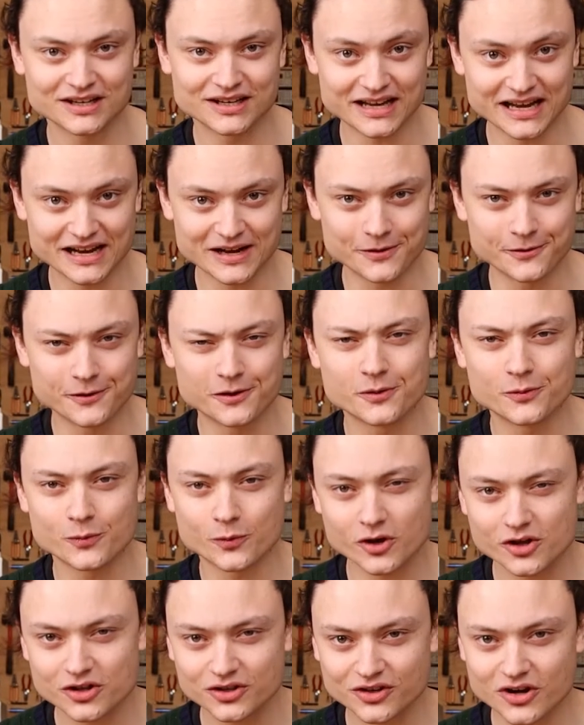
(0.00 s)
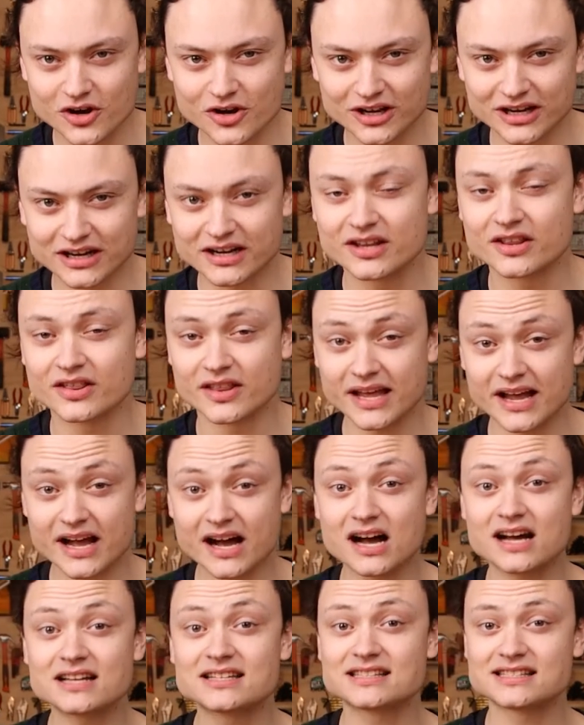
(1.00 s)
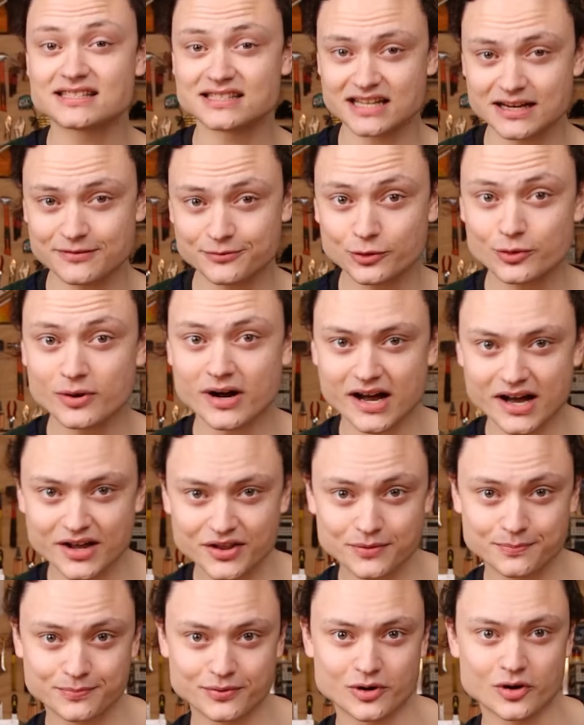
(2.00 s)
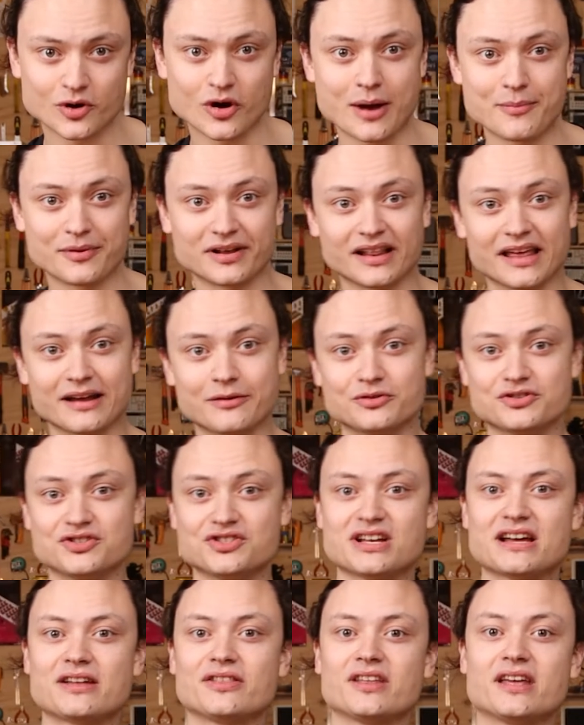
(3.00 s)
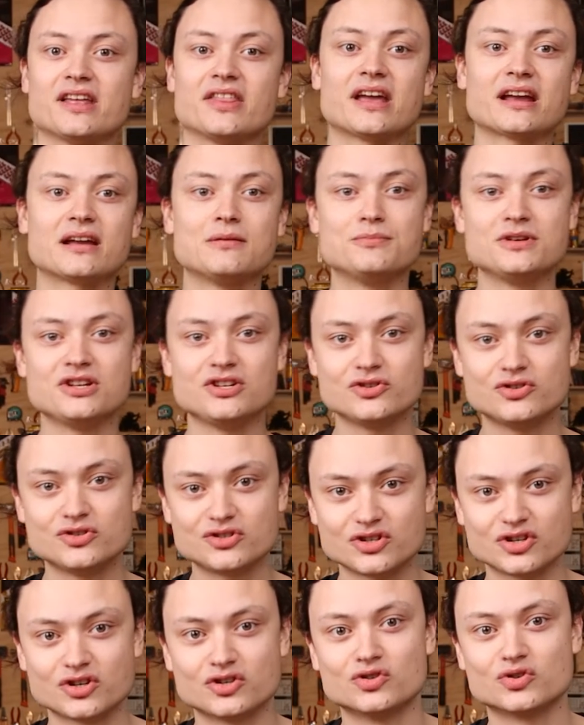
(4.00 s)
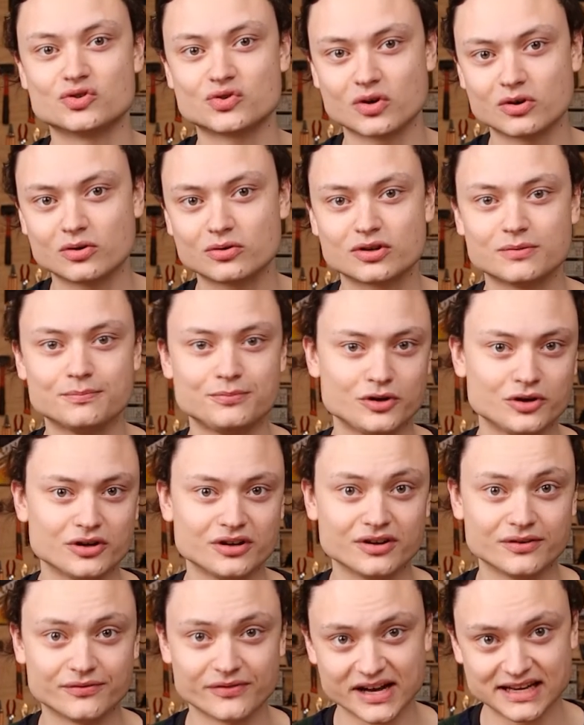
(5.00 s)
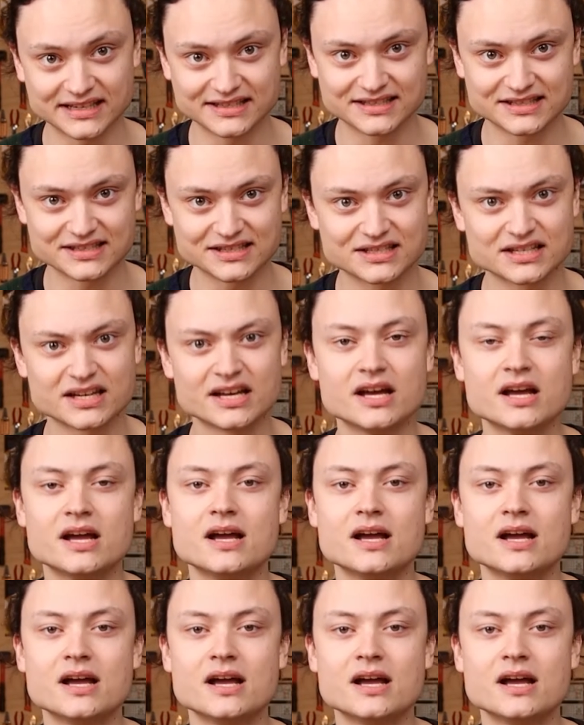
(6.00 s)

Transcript: Now, worth noting, there are several other programming languages out there that can be used to control computing devices.